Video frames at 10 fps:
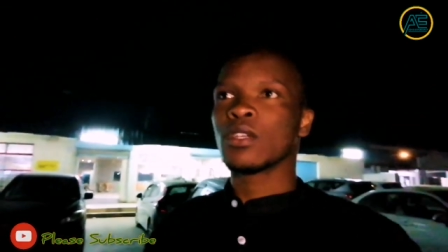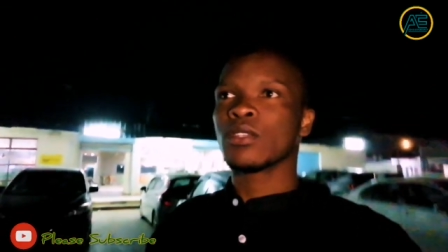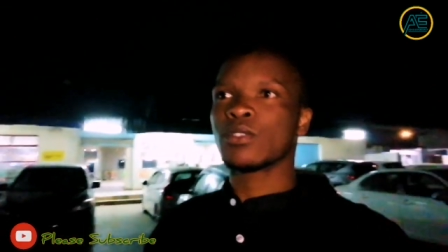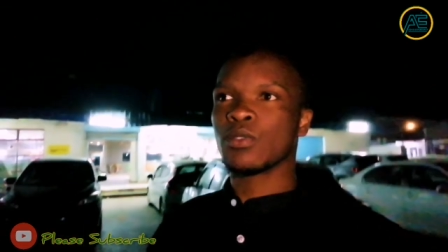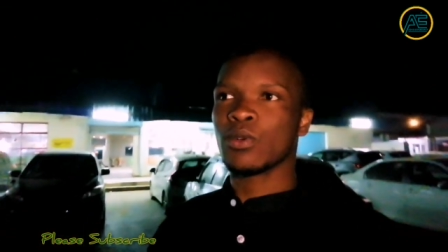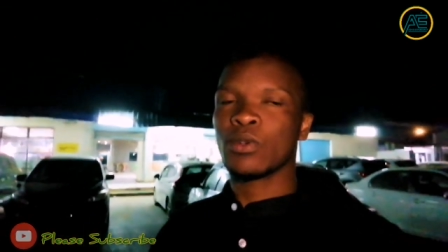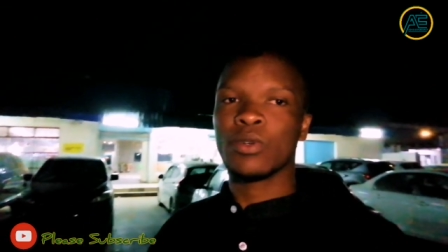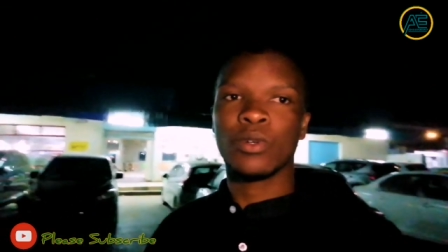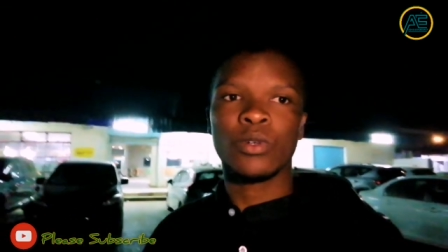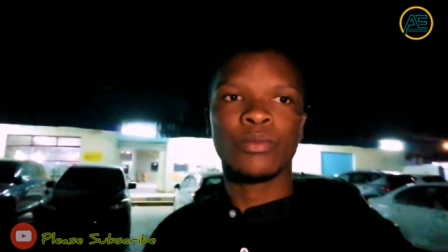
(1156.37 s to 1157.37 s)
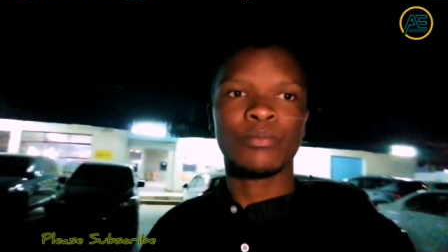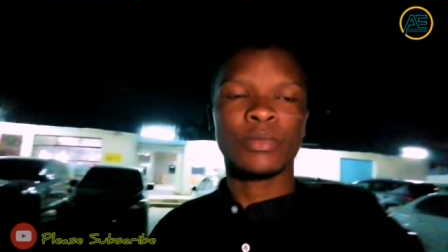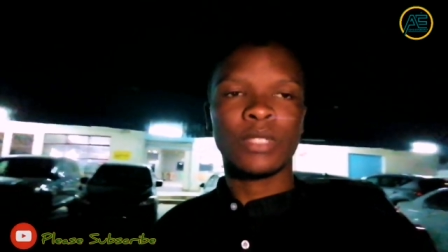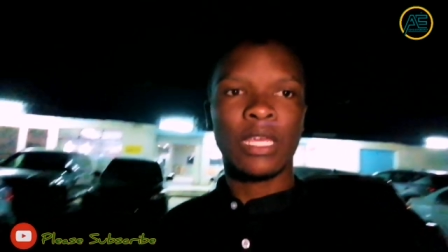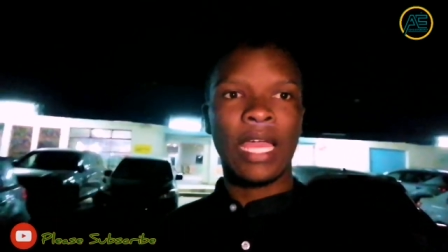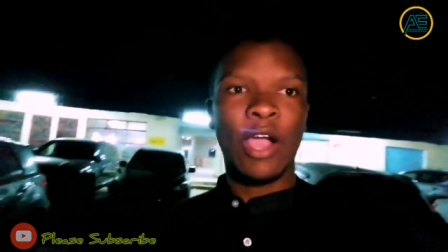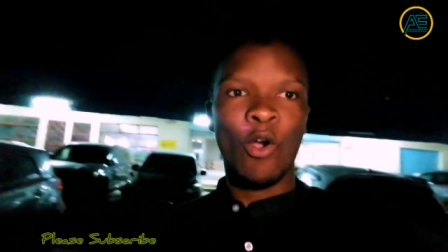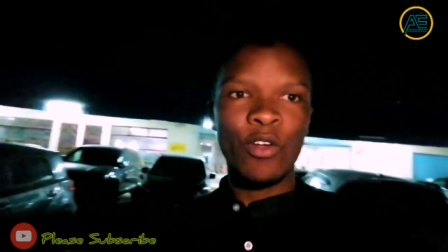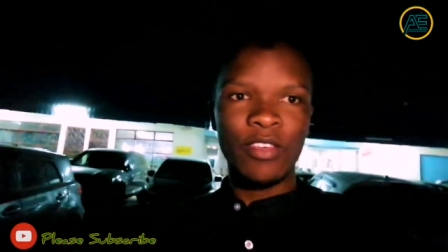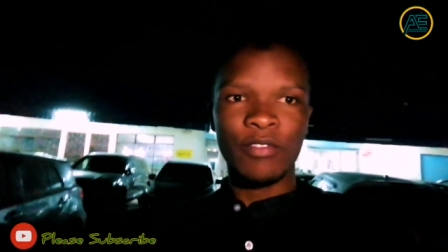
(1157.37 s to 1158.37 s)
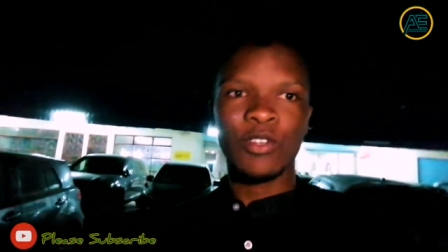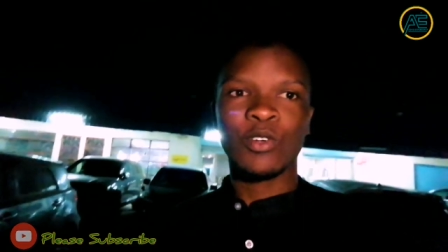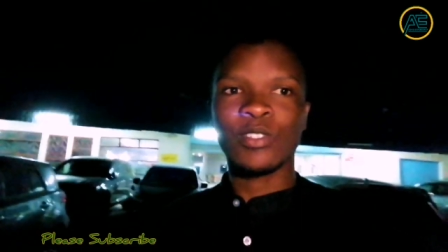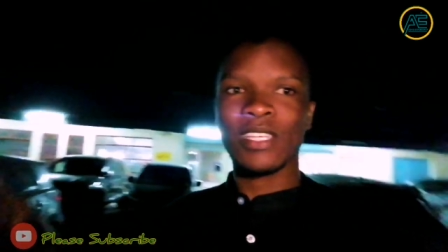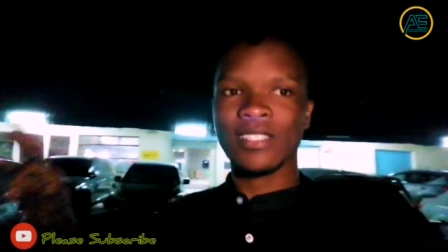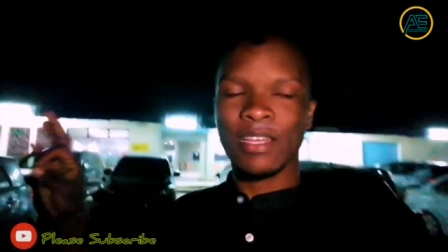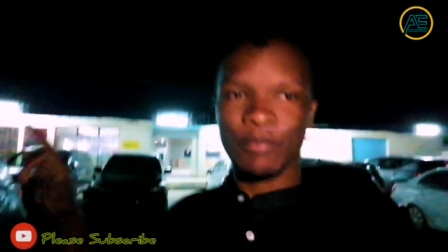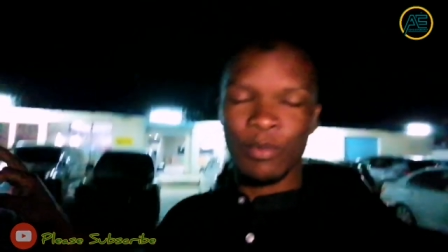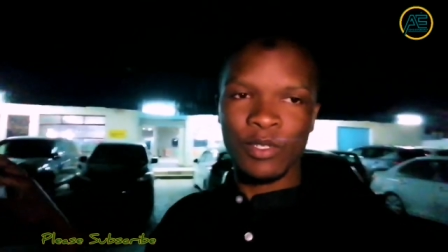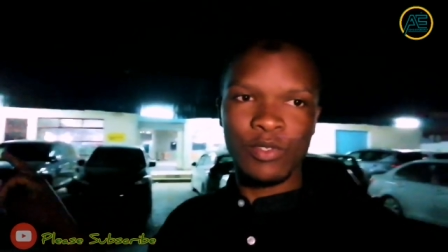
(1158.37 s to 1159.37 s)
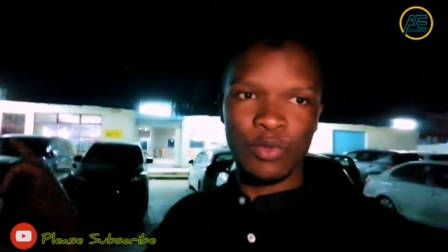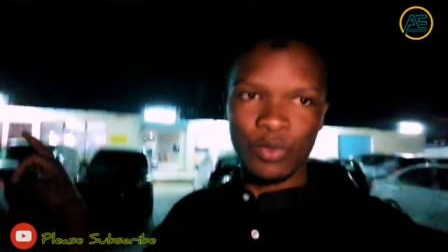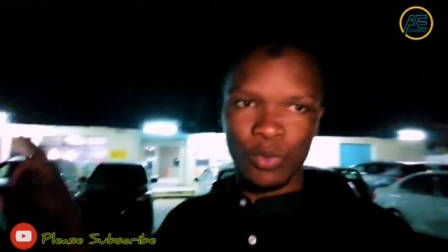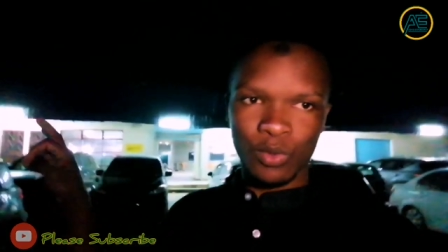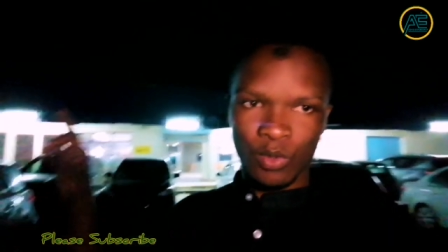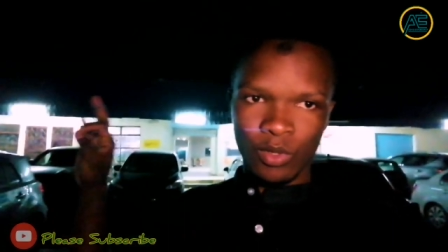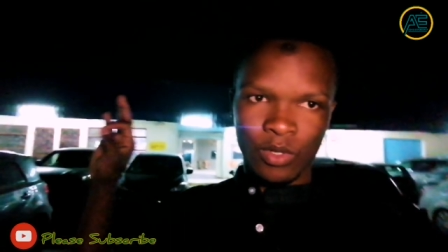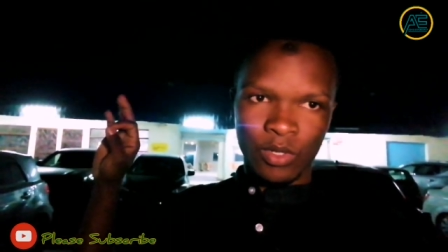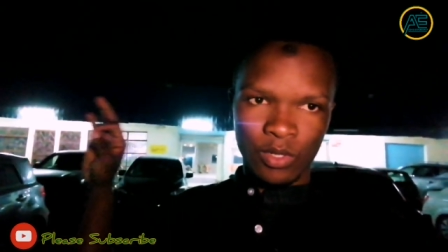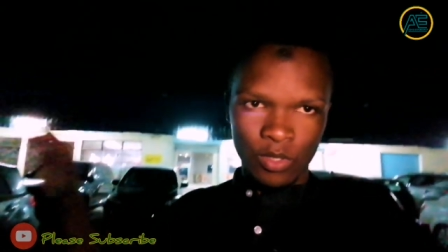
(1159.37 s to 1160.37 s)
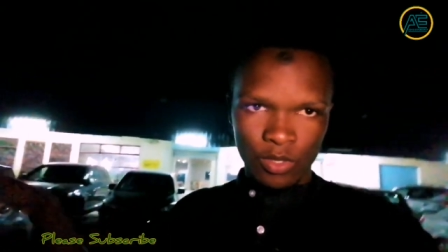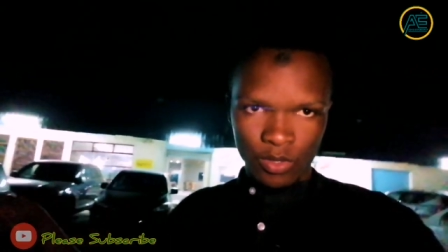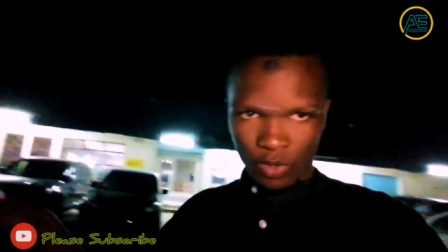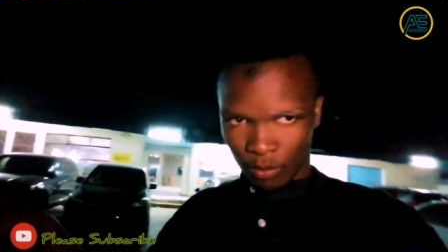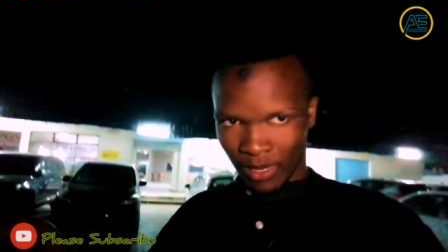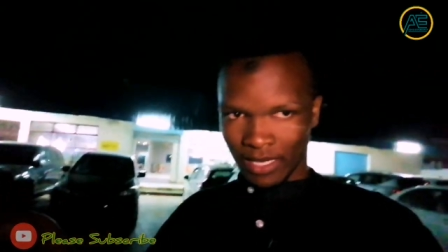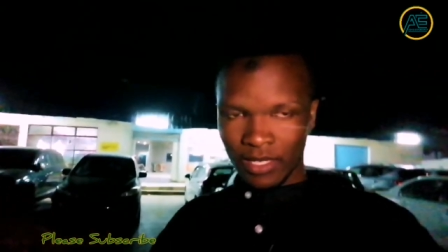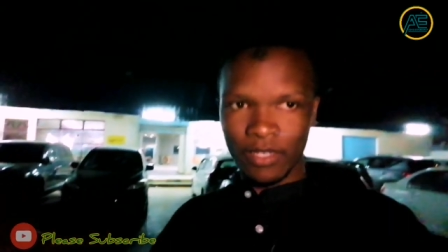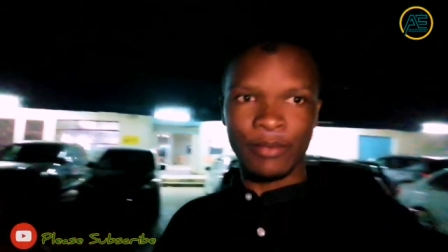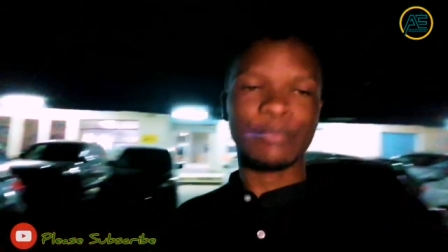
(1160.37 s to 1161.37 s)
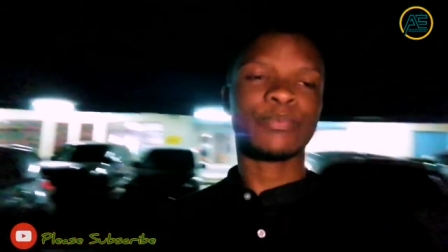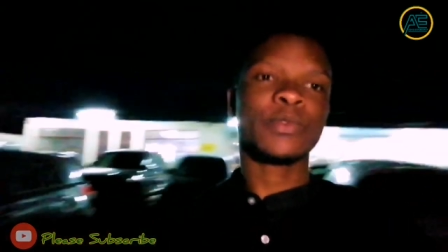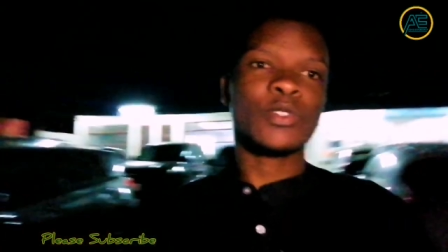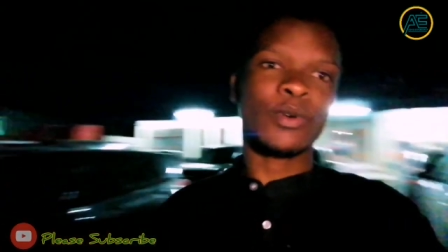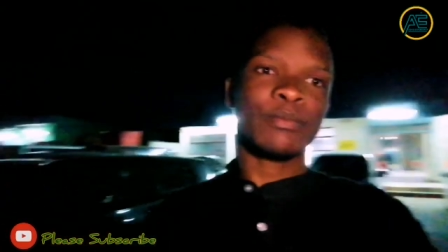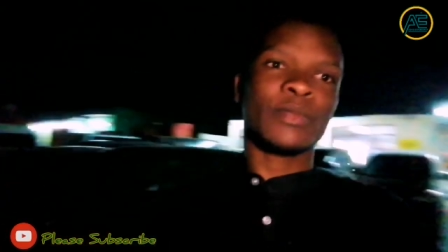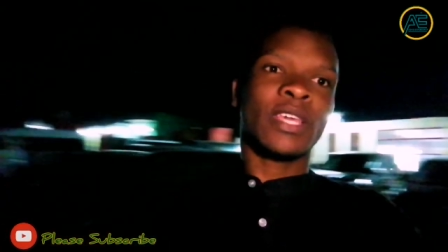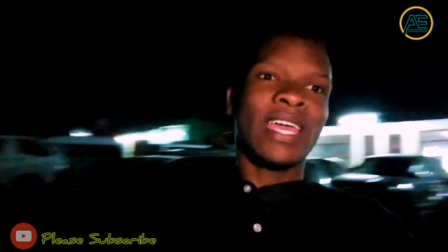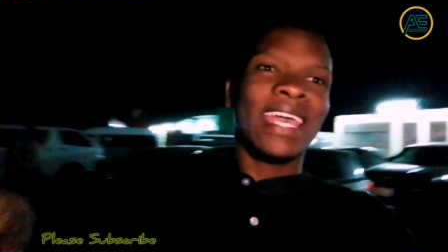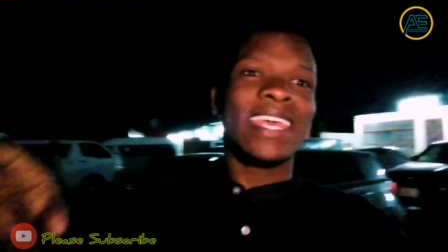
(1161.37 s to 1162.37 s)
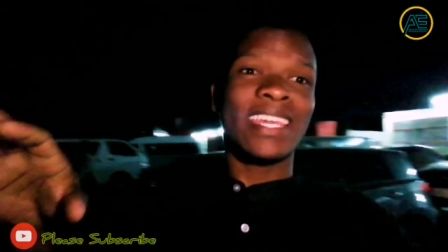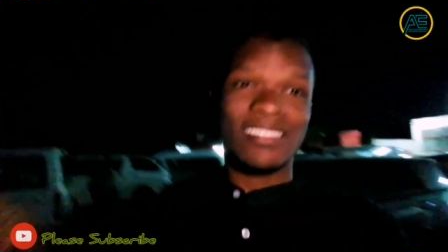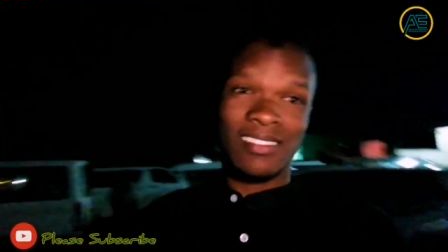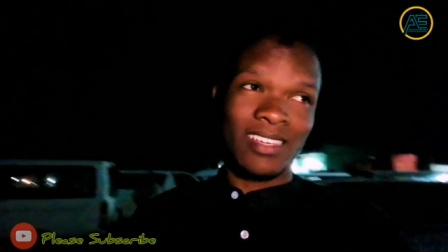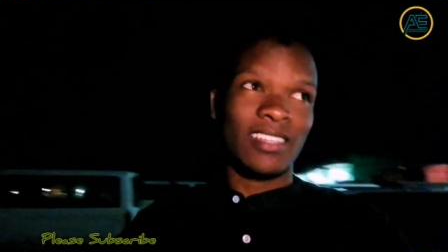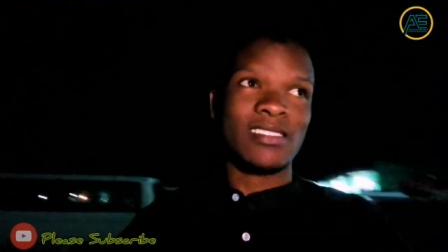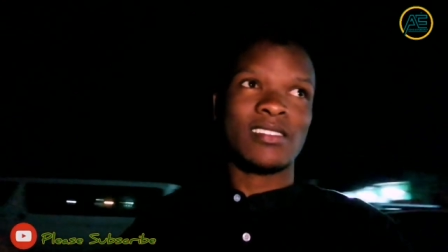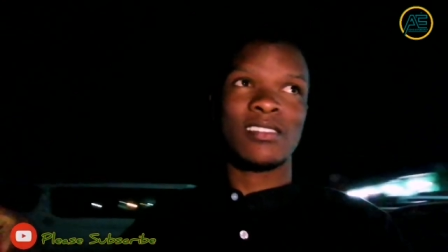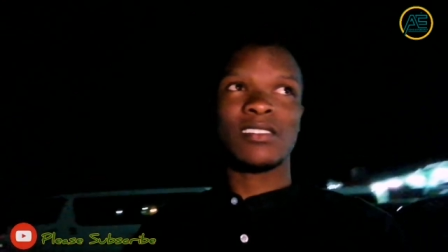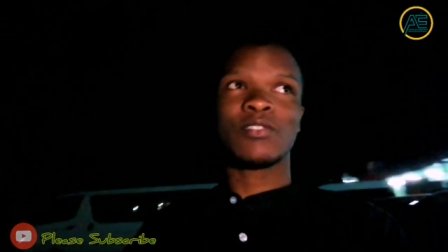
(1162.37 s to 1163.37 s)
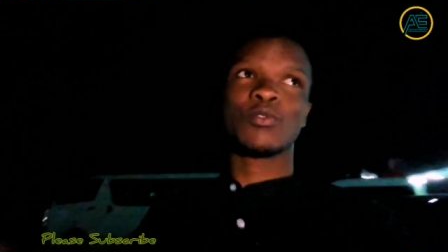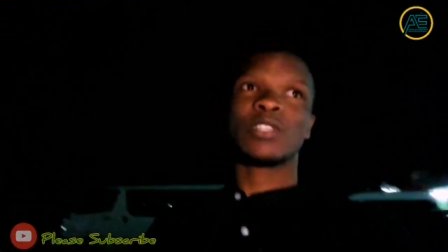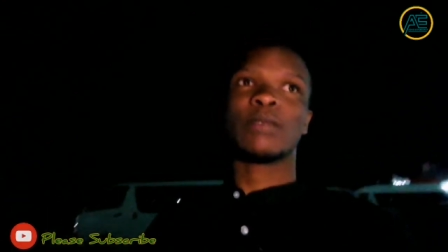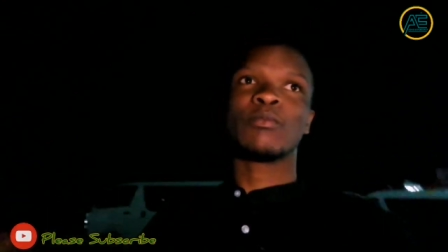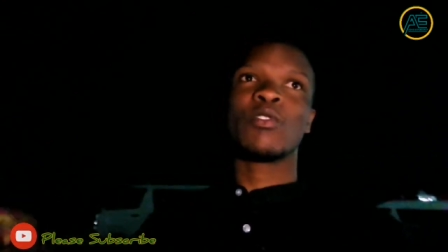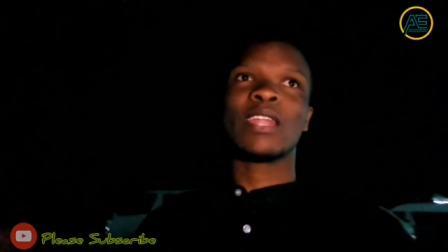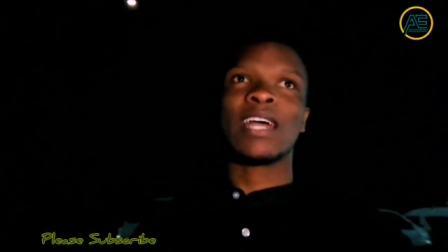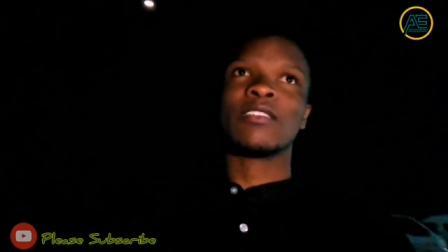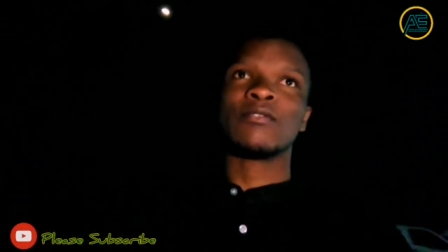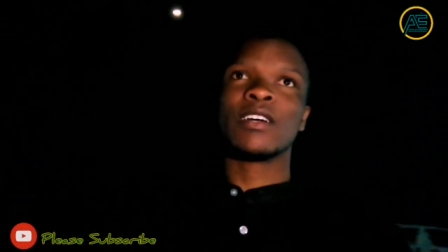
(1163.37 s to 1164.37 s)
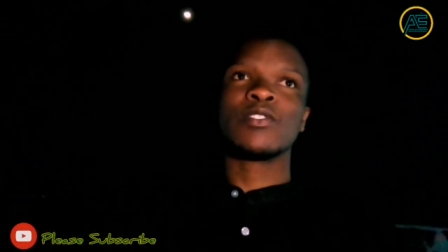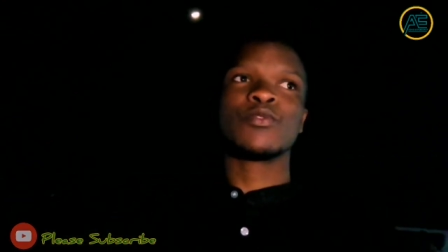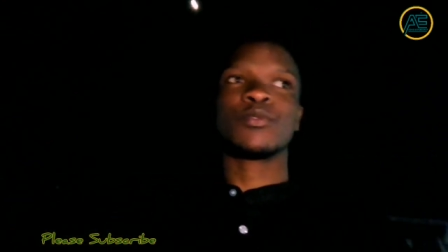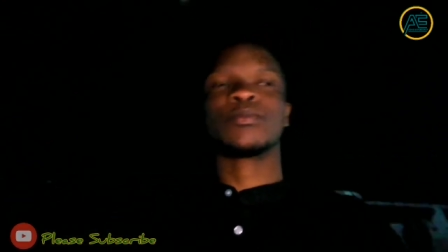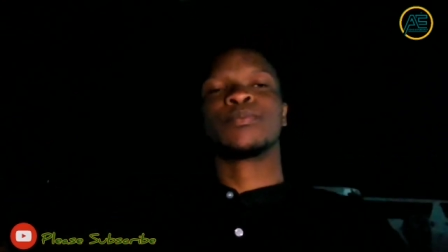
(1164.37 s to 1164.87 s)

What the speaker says: So all the vehicles are supposed to stop by here. So here is the case. This is what I'm gonna advise you.